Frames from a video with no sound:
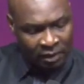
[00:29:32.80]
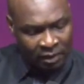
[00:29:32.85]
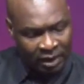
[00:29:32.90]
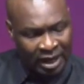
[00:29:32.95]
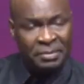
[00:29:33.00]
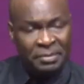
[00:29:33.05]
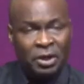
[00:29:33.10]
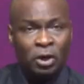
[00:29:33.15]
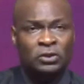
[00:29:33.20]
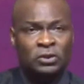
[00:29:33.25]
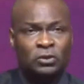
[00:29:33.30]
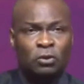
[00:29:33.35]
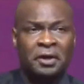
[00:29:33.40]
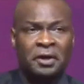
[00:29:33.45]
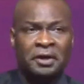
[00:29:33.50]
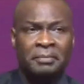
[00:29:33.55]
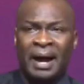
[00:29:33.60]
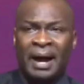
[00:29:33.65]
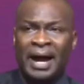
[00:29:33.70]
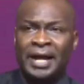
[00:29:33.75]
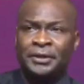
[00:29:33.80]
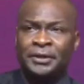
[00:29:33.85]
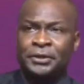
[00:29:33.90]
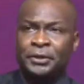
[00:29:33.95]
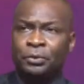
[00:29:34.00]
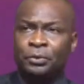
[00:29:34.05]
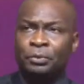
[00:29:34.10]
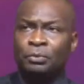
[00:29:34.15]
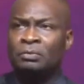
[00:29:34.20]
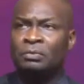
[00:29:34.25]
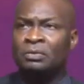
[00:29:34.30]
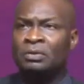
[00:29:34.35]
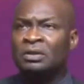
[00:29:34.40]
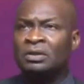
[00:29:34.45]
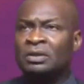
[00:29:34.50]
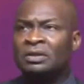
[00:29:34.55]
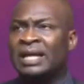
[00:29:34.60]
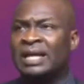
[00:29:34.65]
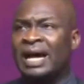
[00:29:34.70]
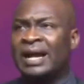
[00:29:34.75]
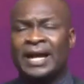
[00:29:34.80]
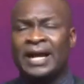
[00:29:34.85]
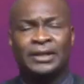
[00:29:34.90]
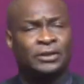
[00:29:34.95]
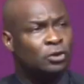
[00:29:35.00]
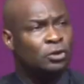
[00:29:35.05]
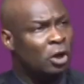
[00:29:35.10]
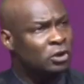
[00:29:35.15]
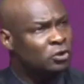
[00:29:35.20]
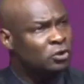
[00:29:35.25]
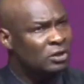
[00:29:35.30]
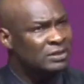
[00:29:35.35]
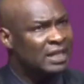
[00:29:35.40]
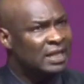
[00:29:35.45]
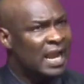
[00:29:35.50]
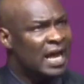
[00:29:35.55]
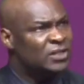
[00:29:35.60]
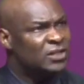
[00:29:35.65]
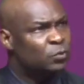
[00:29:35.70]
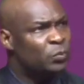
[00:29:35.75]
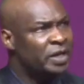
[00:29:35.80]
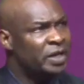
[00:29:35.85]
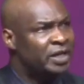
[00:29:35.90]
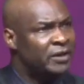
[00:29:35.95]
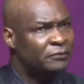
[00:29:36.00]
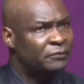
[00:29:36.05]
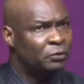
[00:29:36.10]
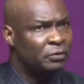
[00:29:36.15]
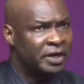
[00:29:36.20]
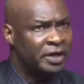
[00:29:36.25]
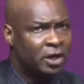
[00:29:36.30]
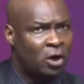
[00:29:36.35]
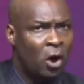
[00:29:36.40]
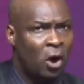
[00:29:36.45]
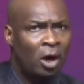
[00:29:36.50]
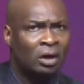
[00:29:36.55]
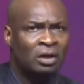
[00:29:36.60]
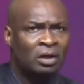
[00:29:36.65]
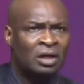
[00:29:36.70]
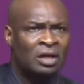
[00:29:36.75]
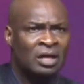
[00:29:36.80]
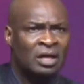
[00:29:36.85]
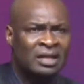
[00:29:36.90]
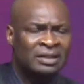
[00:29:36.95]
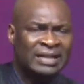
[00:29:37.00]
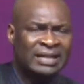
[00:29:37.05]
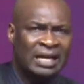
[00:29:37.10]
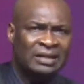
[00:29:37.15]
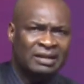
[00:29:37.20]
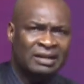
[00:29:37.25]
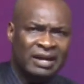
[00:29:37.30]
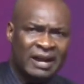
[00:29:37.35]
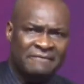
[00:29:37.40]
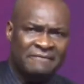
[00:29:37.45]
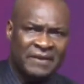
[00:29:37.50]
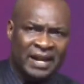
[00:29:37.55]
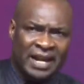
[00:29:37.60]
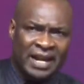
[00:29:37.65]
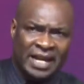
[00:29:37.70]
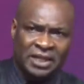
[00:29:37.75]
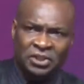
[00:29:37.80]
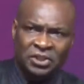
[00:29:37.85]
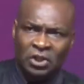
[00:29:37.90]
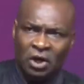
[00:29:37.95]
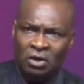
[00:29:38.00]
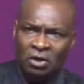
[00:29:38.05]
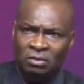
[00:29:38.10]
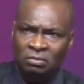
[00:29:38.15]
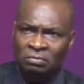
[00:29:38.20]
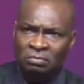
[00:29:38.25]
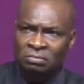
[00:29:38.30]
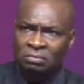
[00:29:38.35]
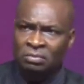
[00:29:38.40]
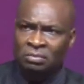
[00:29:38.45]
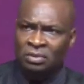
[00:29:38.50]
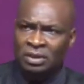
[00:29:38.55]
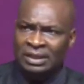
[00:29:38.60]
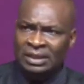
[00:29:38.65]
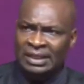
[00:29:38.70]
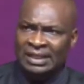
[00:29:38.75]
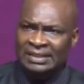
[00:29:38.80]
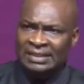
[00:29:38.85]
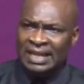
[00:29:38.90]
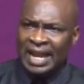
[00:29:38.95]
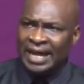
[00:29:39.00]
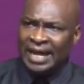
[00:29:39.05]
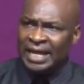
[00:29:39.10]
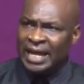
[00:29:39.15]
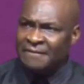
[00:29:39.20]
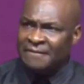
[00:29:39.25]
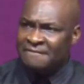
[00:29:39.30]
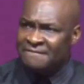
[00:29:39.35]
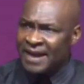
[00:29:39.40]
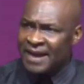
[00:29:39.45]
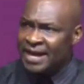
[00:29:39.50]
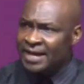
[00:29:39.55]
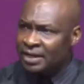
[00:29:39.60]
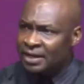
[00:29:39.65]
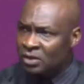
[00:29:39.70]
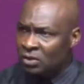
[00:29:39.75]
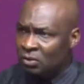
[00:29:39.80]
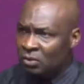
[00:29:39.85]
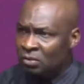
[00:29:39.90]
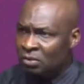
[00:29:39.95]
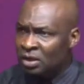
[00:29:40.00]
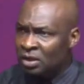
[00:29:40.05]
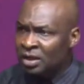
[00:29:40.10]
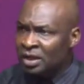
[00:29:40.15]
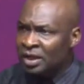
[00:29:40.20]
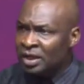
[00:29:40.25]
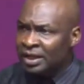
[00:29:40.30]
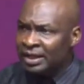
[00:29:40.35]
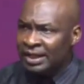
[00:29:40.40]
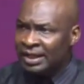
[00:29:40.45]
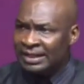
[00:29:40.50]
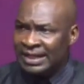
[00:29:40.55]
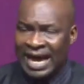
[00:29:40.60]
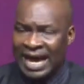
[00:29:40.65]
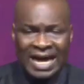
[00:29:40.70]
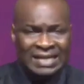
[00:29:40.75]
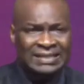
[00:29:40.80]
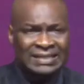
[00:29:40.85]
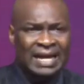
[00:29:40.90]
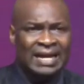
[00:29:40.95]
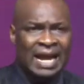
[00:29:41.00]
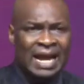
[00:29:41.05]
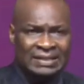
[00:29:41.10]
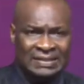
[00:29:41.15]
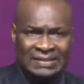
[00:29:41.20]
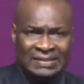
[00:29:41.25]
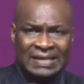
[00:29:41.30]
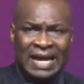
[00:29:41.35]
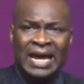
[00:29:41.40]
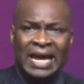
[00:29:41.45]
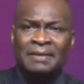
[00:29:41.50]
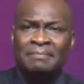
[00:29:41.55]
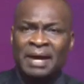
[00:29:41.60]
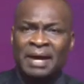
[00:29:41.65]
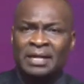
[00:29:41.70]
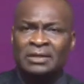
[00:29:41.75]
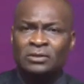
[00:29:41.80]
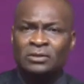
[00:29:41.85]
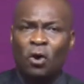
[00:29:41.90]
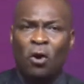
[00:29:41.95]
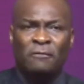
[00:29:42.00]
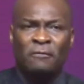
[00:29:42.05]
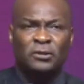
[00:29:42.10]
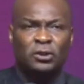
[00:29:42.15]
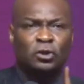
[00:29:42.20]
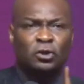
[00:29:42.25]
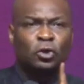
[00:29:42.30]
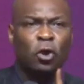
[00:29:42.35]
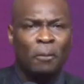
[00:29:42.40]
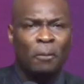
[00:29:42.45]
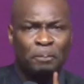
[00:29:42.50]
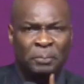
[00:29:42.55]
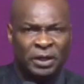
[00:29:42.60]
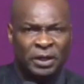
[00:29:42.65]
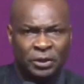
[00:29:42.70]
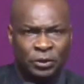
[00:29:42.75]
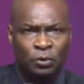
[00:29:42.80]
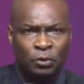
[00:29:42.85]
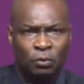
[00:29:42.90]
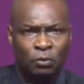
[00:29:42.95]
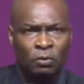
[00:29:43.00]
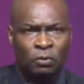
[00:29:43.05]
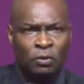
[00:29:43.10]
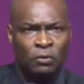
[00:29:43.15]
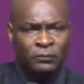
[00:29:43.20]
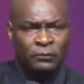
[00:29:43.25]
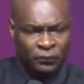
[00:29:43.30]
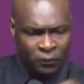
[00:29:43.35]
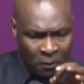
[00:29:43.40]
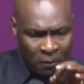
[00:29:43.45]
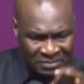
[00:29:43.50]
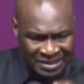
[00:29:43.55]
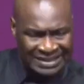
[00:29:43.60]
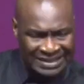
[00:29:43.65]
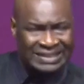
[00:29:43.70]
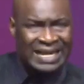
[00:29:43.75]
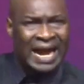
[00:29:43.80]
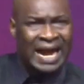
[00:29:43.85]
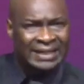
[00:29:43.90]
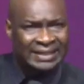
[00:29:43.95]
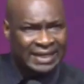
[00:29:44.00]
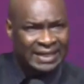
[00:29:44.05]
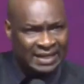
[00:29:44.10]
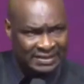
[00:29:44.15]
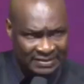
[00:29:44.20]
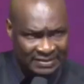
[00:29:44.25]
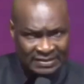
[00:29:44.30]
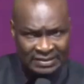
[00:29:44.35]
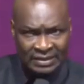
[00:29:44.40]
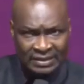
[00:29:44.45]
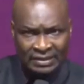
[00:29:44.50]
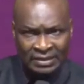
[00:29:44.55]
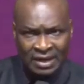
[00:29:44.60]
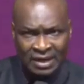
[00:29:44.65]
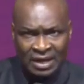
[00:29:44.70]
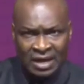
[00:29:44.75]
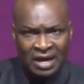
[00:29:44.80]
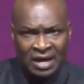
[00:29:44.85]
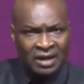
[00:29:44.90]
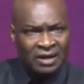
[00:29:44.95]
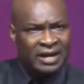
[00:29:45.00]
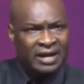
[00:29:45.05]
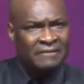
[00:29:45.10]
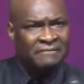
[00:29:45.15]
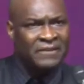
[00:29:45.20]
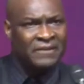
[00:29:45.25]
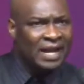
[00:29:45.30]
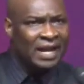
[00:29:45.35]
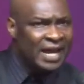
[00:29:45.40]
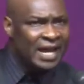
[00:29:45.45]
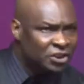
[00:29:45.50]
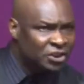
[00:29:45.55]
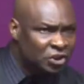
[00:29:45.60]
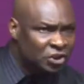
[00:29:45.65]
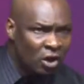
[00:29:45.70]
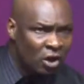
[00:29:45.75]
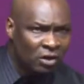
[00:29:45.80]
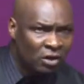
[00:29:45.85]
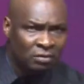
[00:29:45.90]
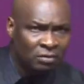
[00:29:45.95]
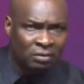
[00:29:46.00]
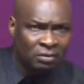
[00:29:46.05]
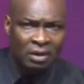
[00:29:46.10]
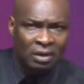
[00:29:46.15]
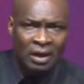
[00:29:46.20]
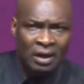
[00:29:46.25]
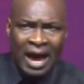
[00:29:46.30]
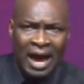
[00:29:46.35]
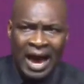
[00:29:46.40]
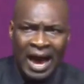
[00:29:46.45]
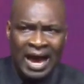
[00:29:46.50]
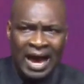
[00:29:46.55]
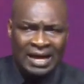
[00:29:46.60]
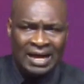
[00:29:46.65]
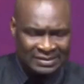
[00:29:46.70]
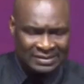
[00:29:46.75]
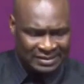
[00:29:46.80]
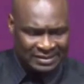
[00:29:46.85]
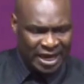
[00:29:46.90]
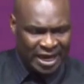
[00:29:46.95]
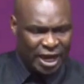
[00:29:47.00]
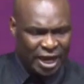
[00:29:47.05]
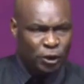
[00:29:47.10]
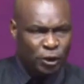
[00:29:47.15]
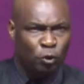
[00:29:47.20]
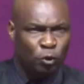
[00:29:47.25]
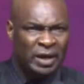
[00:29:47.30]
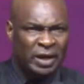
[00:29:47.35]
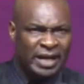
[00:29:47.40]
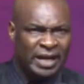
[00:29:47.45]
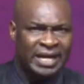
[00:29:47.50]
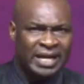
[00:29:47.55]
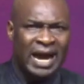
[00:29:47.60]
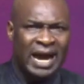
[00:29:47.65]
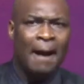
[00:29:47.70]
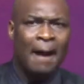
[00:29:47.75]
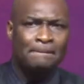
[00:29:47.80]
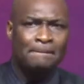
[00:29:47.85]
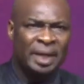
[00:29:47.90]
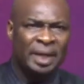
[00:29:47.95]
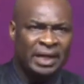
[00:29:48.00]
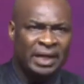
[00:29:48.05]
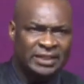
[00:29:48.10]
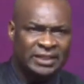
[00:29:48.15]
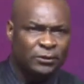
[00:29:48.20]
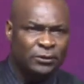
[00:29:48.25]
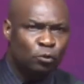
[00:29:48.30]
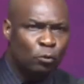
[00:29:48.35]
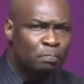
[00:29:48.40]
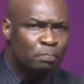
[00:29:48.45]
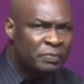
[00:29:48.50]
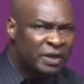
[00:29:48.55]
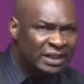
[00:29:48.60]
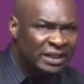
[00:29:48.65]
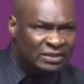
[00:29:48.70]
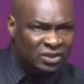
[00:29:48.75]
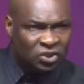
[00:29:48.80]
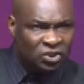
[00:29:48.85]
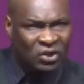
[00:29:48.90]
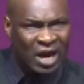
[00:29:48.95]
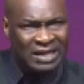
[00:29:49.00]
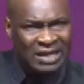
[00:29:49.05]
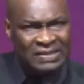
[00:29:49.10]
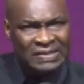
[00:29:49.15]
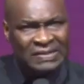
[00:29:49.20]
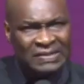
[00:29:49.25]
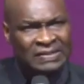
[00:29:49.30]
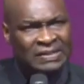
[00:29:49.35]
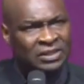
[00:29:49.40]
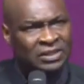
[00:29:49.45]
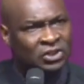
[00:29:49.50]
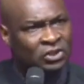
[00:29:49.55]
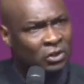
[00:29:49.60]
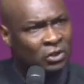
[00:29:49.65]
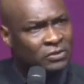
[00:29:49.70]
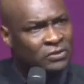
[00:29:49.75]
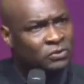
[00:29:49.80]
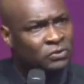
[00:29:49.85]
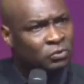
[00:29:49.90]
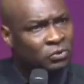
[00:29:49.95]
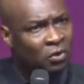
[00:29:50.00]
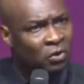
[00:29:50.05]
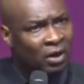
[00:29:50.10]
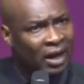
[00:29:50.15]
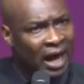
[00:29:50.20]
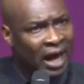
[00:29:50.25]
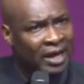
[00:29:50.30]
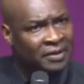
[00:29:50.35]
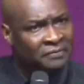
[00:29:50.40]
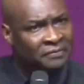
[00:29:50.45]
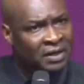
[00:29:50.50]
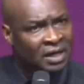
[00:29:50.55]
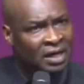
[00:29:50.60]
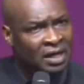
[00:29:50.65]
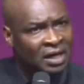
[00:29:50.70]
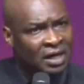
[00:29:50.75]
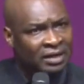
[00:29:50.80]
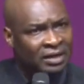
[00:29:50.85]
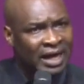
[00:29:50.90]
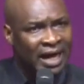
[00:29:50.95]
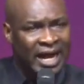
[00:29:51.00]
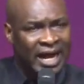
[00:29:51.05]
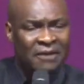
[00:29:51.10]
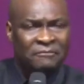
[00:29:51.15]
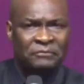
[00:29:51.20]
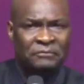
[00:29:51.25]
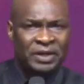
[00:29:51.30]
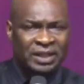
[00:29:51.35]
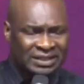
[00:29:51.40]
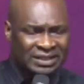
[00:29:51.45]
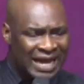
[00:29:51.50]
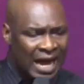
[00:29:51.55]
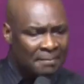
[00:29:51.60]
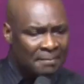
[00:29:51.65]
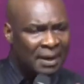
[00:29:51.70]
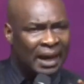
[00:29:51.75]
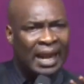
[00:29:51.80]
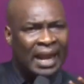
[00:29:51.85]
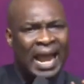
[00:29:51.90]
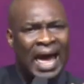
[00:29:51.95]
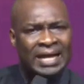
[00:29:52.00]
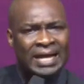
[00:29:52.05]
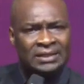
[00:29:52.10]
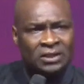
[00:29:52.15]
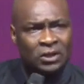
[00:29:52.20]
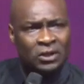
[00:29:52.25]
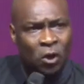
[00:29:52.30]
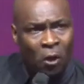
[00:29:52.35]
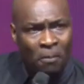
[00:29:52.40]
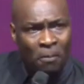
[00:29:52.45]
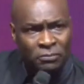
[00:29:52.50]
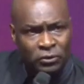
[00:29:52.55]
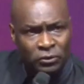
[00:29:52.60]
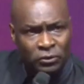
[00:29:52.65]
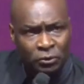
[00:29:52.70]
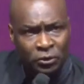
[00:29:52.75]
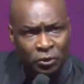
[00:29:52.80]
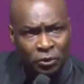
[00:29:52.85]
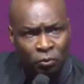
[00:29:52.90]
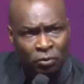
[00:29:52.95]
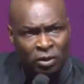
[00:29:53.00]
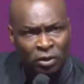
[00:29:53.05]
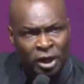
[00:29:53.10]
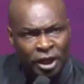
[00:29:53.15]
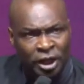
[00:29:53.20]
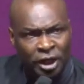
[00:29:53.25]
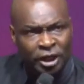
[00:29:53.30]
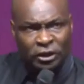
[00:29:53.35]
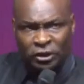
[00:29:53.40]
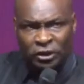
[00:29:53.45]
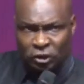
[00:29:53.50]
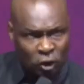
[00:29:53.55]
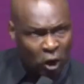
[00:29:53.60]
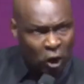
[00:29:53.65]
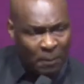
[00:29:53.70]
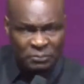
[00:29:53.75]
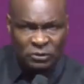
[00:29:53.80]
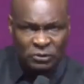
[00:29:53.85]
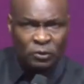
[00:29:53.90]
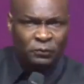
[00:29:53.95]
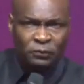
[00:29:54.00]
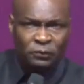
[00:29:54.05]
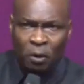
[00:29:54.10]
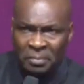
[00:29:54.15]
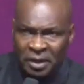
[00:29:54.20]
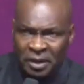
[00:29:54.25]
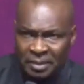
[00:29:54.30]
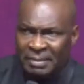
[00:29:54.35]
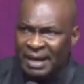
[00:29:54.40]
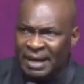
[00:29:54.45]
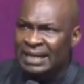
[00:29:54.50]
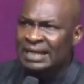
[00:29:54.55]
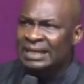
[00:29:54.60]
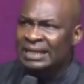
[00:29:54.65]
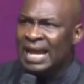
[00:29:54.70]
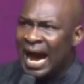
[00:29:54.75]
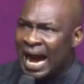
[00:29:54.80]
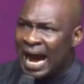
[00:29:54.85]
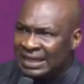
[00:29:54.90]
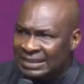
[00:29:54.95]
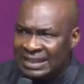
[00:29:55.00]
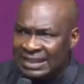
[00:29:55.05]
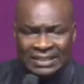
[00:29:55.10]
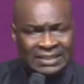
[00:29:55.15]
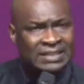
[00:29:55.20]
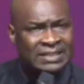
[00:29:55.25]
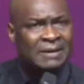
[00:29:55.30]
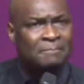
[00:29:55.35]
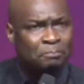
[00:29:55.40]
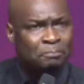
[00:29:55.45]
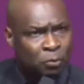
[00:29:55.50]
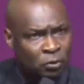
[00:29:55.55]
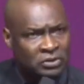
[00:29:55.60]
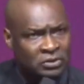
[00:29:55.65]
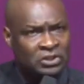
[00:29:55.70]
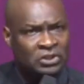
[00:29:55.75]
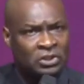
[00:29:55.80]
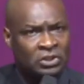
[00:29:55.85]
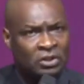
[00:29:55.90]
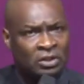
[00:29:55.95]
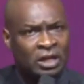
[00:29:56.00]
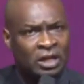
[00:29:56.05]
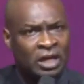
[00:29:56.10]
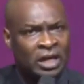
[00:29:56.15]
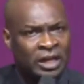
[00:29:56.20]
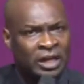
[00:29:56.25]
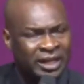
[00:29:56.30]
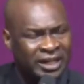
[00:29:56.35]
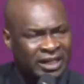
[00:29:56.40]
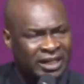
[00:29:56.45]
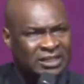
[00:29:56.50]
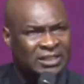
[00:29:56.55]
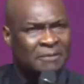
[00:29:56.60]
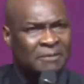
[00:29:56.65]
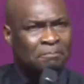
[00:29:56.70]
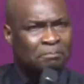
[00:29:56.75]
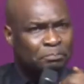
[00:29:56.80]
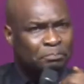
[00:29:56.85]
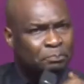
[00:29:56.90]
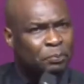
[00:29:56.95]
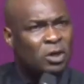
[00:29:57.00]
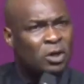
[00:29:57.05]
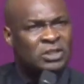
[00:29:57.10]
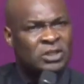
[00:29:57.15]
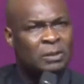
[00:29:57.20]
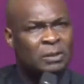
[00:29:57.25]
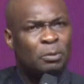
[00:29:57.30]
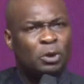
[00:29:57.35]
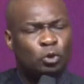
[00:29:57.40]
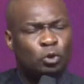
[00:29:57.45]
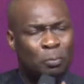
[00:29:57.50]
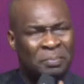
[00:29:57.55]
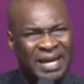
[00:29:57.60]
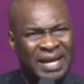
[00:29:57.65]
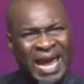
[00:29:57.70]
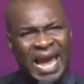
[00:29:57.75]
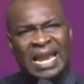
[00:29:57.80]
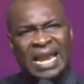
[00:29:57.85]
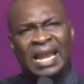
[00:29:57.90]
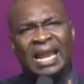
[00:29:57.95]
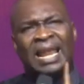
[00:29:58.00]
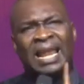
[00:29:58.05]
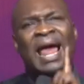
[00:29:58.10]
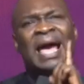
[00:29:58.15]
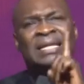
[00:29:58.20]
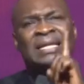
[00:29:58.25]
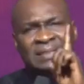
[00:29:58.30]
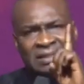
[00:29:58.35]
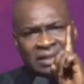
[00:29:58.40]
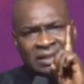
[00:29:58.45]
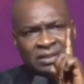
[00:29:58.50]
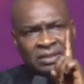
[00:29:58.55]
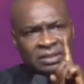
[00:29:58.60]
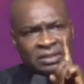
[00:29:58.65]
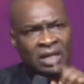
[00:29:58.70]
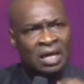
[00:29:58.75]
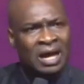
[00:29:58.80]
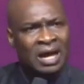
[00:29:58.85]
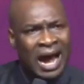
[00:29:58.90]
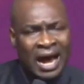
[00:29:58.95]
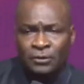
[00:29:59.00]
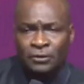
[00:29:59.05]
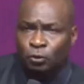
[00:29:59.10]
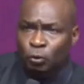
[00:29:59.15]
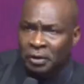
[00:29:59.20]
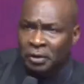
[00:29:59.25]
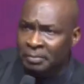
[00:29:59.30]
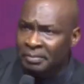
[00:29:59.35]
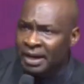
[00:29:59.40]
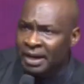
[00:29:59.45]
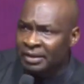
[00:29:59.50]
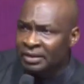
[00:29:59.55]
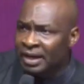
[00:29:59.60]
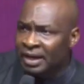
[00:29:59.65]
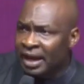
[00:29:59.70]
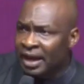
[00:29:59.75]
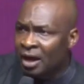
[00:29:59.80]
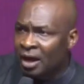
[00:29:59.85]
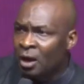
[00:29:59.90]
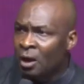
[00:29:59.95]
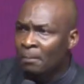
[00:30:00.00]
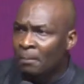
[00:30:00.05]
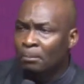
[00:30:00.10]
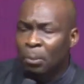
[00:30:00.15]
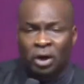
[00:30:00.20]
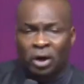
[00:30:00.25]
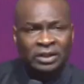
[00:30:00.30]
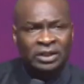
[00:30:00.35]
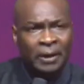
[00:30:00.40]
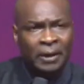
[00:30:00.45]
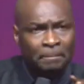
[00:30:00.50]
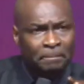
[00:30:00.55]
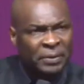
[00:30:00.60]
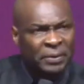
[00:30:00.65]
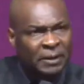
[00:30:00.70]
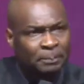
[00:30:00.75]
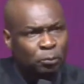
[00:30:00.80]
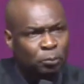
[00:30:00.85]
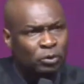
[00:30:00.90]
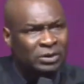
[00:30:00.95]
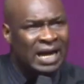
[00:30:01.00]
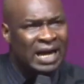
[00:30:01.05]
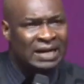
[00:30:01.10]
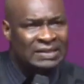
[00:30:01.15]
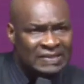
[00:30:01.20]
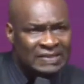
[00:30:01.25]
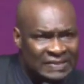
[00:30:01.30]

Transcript: Let me also remind you that I taught us last week, if you recall, that revelation is like a vehicle. It has an assignment of stopping you from stagnancy. Revelation has a unique ability to bring transitions to your life that every time light comes to you, it stops you from remaining at the same position. It is impossible to be enlightened and to remain there. But the people that